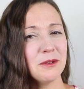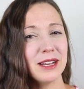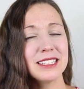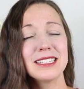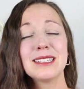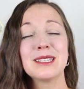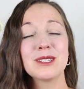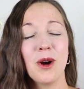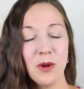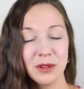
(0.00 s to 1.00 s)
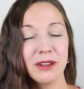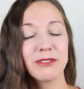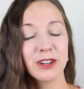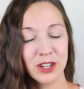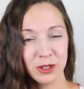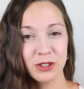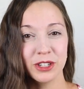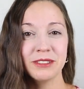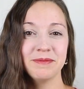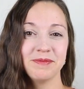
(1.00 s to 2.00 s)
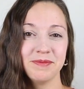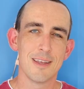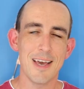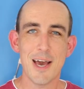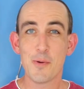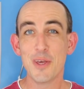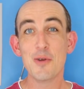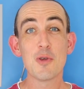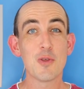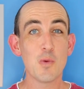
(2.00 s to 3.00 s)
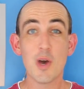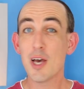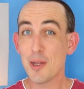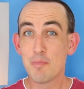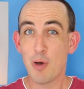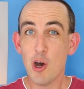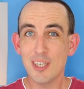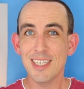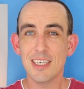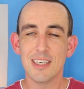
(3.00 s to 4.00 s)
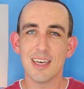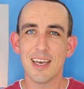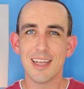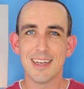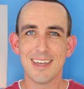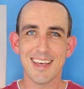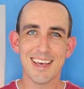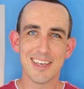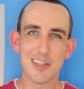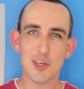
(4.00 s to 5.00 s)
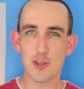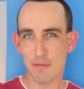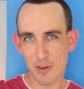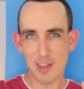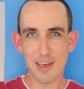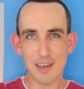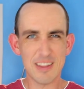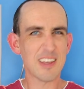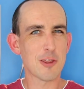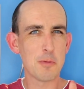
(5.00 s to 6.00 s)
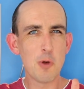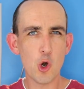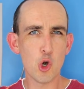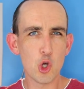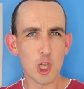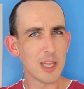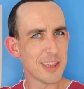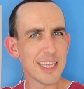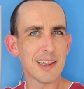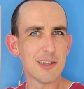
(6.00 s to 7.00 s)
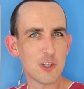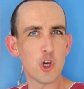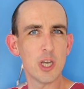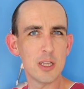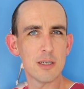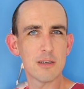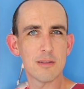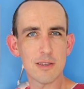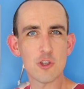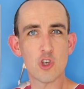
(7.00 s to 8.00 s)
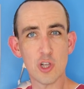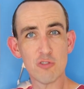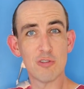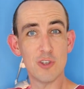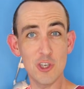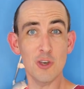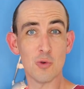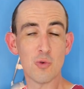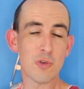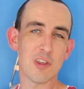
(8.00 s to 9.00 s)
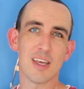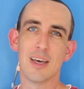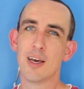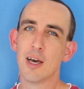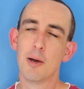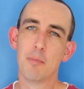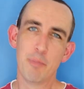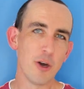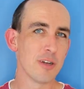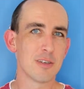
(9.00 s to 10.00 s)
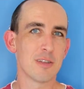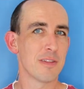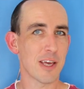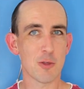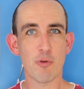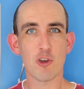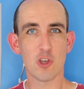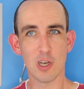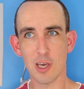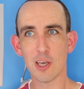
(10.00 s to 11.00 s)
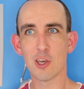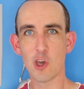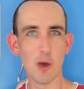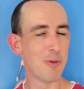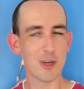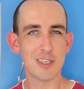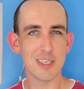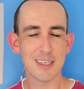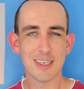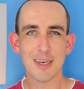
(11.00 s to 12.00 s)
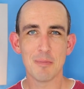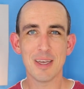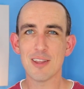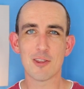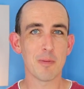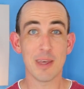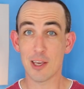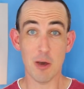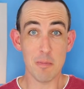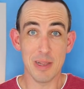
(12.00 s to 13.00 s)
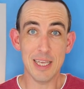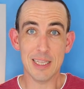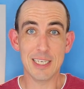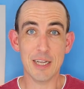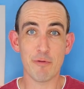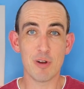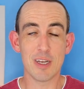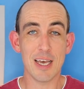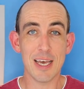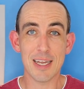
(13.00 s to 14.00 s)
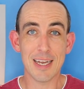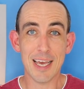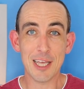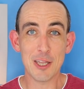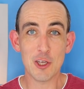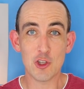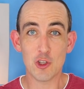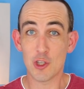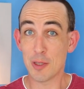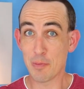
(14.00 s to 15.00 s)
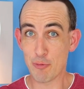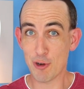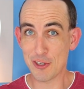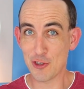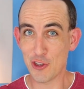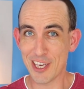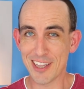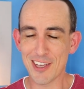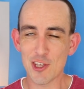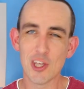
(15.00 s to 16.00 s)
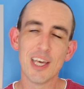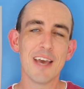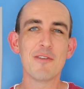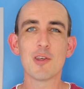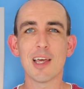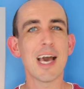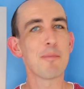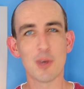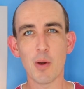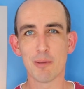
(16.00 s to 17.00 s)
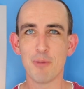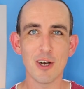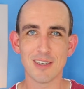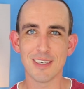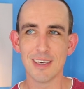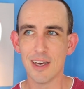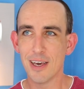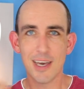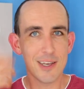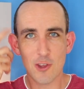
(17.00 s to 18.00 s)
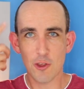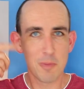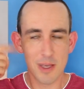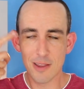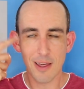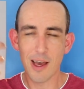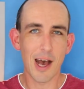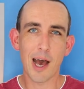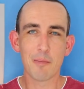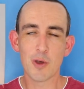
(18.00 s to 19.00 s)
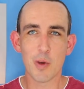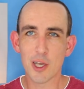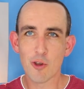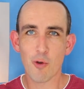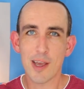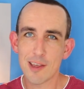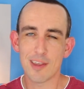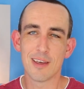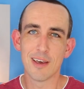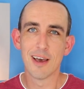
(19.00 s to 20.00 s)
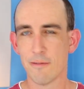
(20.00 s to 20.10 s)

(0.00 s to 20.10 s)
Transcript: U S, this is only for children. Yeah, we use the word potty in English for the, the small little toilet that children use. But the expression go potty means something completely different in English, in British English. If you say I'm going potty, it just means I'm going crazy.